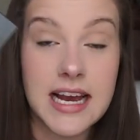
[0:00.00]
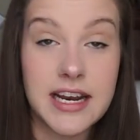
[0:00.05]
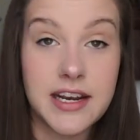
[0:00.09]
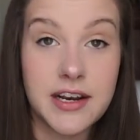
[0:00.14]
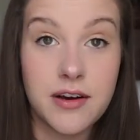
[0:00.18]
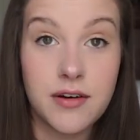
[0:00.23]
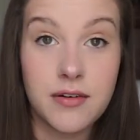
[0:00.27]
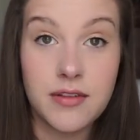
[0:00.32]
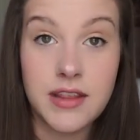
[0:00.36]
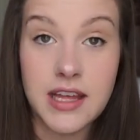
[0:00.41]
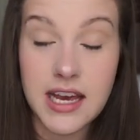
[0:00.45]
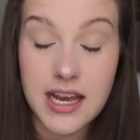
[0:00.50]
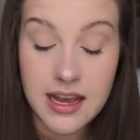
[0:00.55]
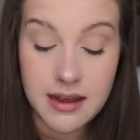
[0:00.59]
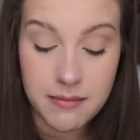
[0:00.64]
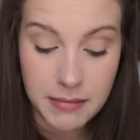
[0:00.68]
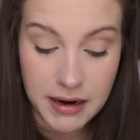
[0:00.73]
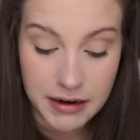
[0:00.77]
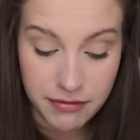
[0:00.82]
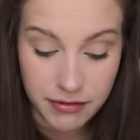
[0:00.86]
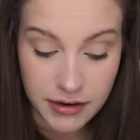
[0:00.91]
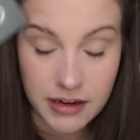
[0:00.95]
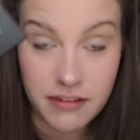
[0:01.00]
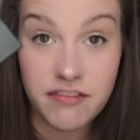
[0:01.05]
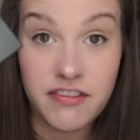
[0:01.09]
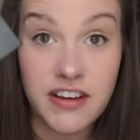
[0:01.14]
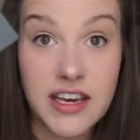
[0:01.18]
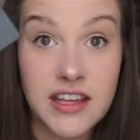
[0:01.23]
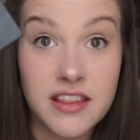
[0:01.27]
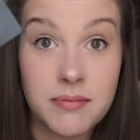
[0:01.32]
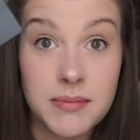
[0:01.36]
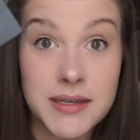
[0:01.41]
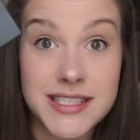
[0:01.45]
I know that my friend
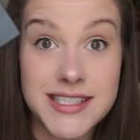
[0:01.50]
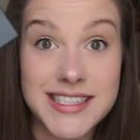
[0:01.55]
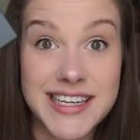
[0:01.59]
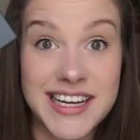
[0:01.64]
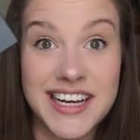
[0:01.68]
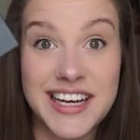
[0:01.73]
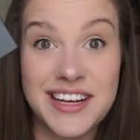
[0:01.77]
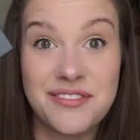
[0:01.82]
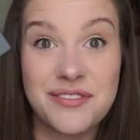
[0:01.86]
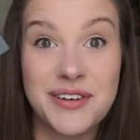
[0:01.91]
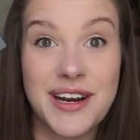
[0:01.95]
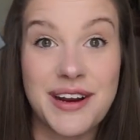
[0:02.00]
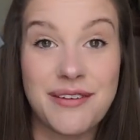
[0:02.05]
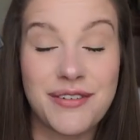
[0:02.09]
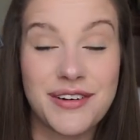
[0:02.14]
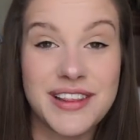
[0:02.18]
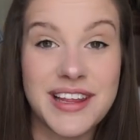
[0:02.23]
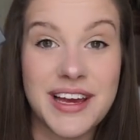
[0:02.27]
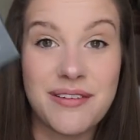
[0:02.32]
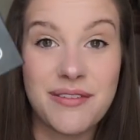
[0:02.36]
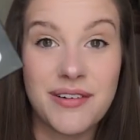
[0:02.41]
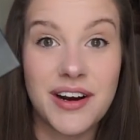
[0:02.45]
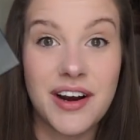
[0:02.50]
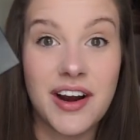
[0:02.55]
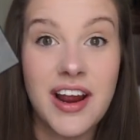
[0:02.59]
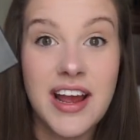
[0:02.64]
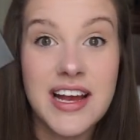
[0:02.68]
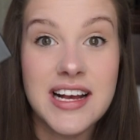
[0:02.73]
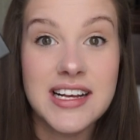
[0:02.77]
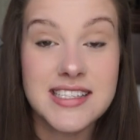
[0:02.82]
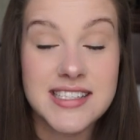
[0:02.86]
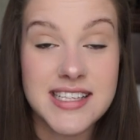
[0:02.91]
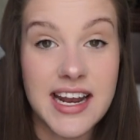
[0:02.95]
Faith missed it whenever they were
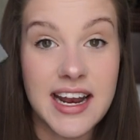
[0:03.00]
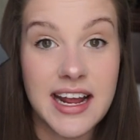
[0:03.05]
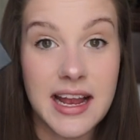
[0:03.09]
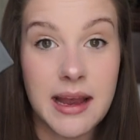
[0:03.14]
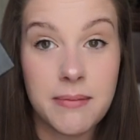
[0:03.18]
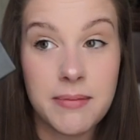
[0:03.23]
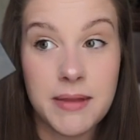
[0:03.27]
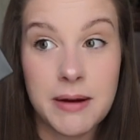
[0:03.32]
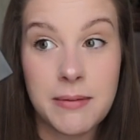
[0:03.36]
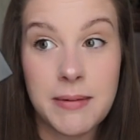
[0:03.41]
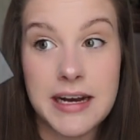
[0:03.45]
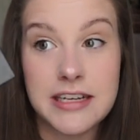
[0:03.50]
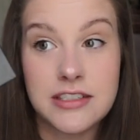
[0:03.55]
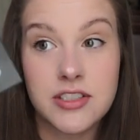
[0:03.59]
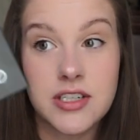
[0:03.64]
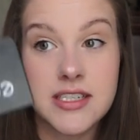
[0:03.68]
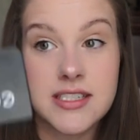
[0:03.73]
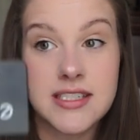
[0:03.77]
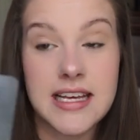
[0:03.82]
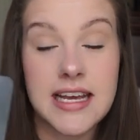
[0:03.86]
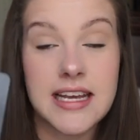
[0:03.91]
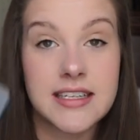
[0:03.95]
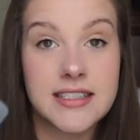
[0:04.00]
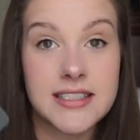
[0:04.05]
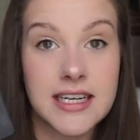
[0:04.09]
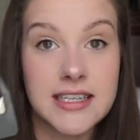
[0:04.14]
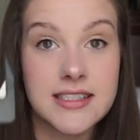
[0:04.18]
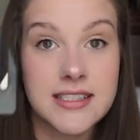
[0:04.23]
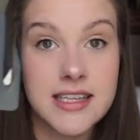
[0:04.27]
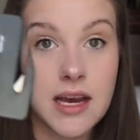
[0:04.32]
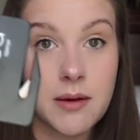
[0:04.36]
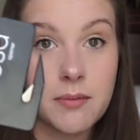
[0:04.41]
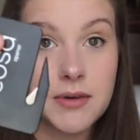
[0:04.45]
setting up their mattress. It
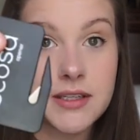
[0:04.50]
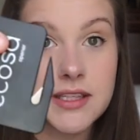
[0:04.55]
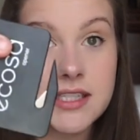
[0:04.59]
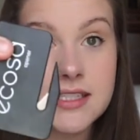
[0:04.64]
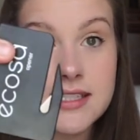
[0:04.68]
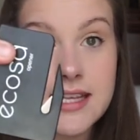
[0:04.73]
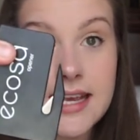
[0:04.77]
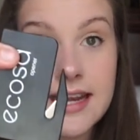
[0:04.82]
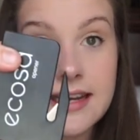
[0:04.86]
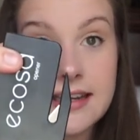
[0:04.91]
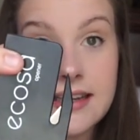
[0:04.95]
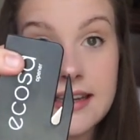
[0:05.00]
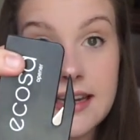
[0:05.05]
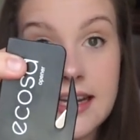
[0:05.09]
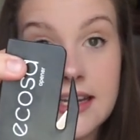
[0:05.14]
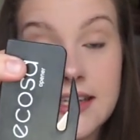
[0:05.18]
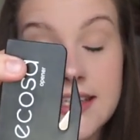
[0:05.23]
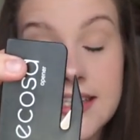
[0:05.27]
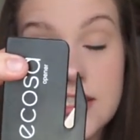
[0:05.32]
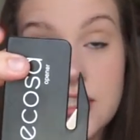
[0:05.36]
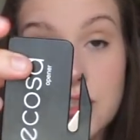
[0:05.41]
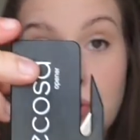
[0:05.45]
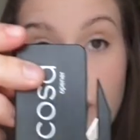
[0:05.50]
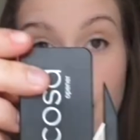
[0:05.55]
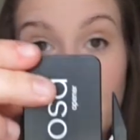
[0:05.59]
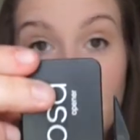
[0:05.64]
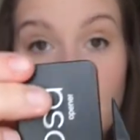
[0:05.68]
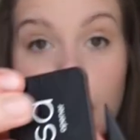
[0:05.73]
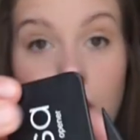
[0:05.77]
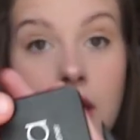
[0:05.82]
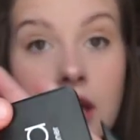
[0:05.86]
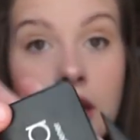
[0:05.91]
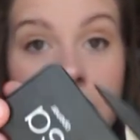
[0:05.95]
does come with this handy dandy
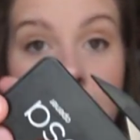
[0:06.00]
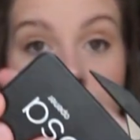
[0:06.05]
tool